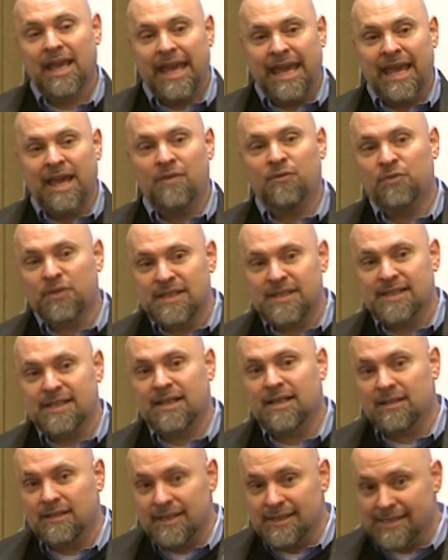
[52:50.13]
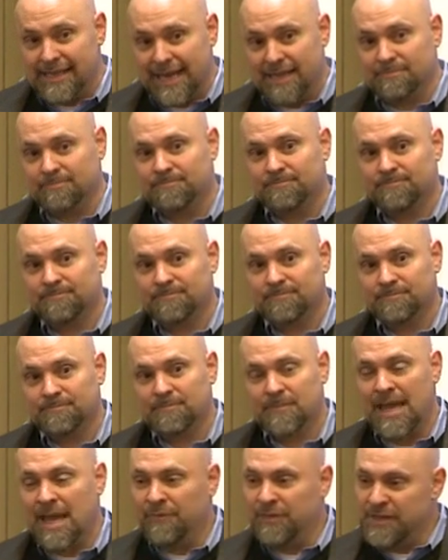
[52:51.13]
every single exam,
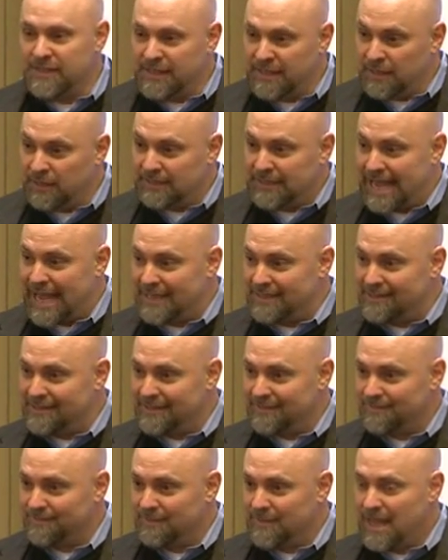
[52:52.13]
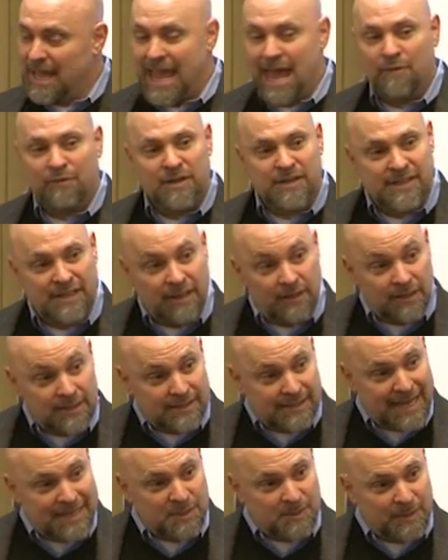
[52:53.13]
every single test, every single
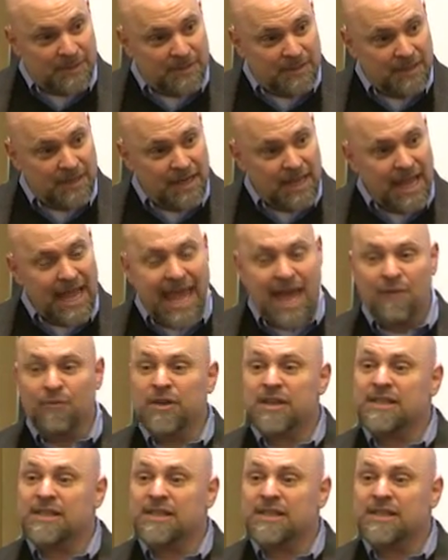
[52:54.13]
assessment, every